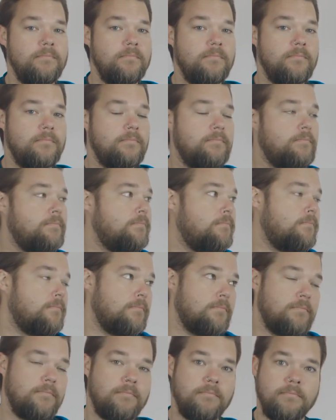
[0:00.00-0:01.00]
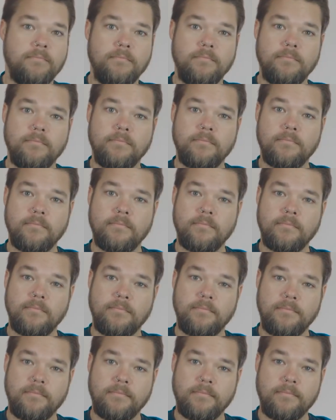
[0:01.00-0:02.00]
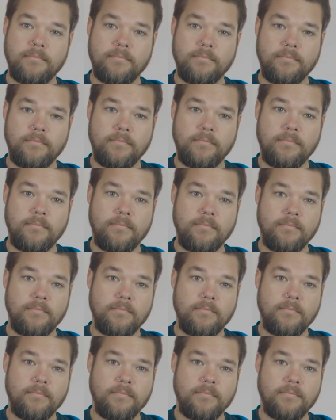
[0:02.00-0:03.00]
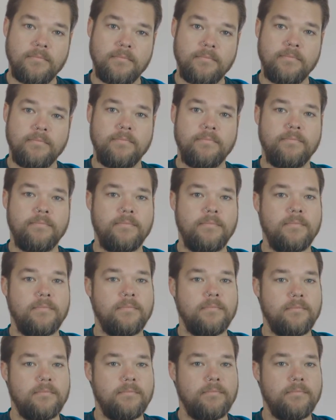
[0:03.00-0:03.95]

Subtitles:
No words are spoken by the person on screen.